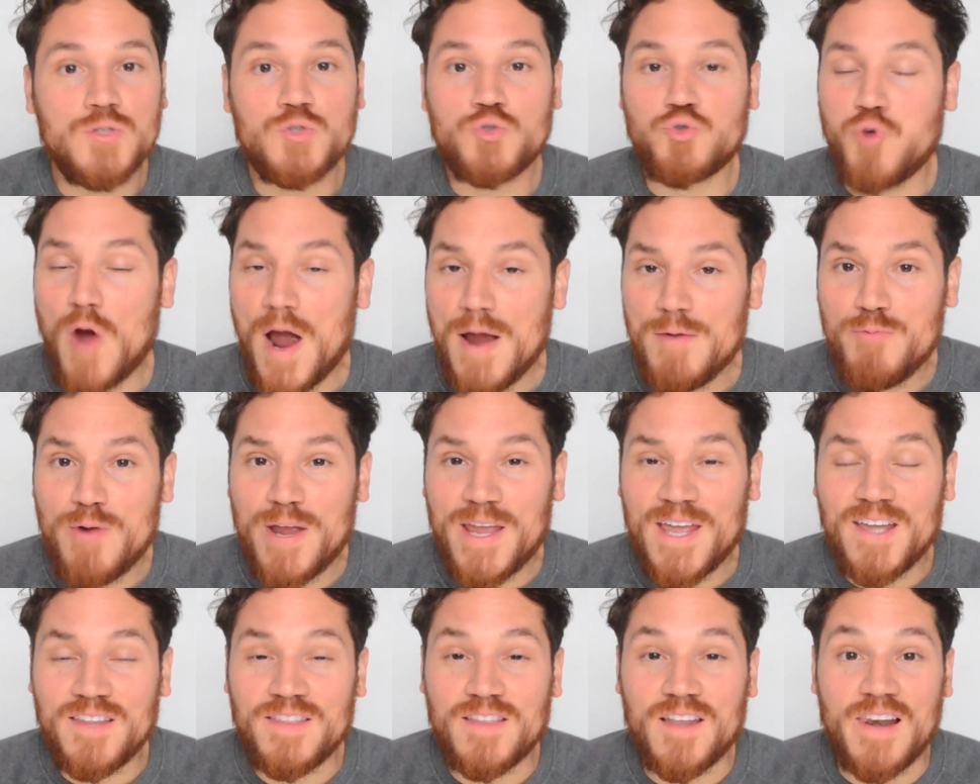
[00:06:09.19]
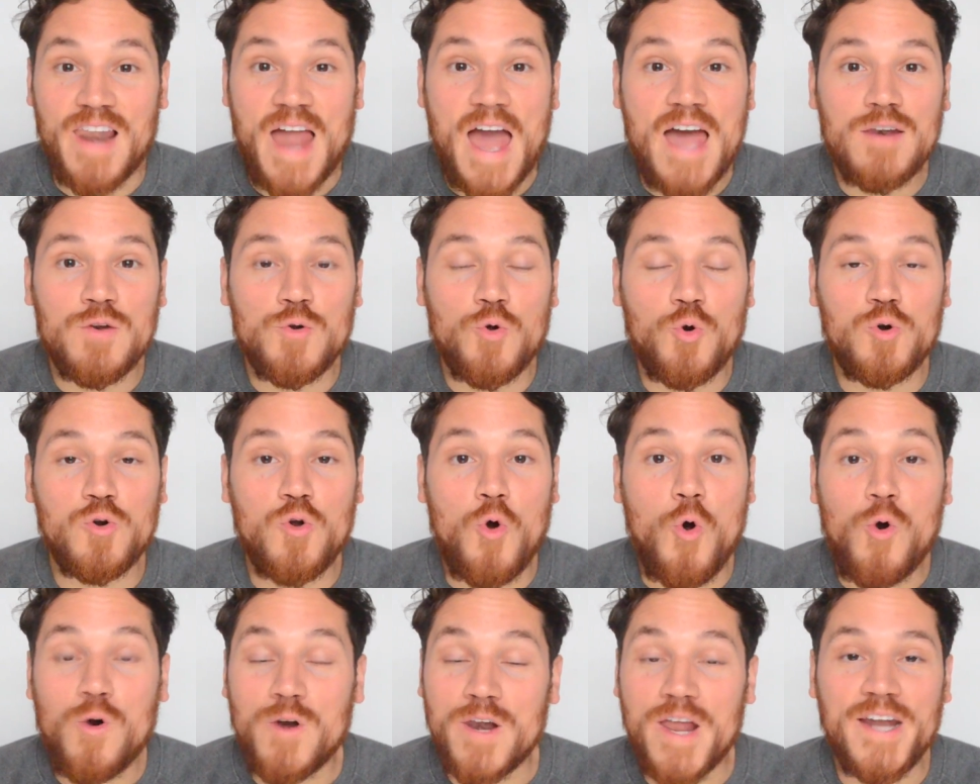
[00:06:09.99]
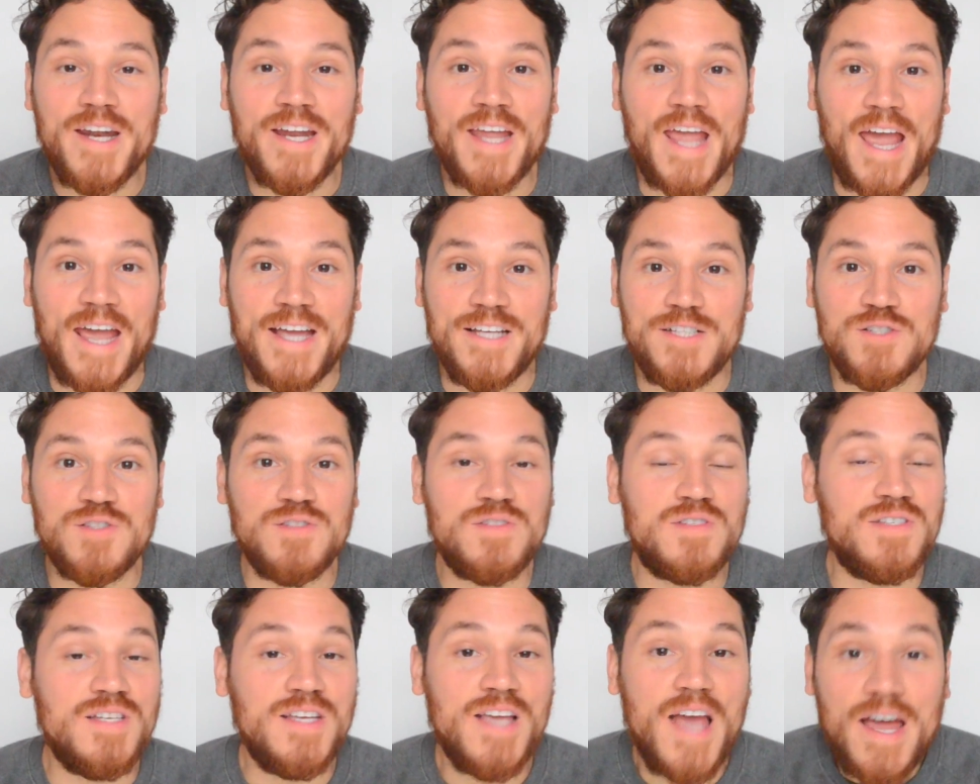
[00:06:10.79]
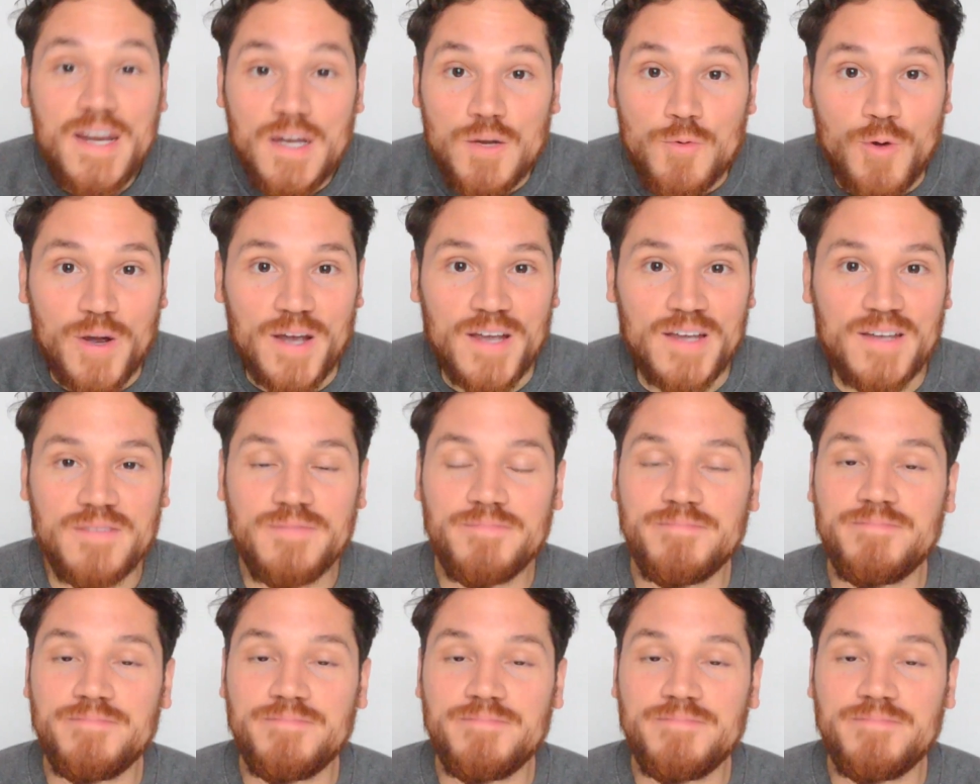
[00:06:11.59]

try ringing the landlord or letting agency anyway.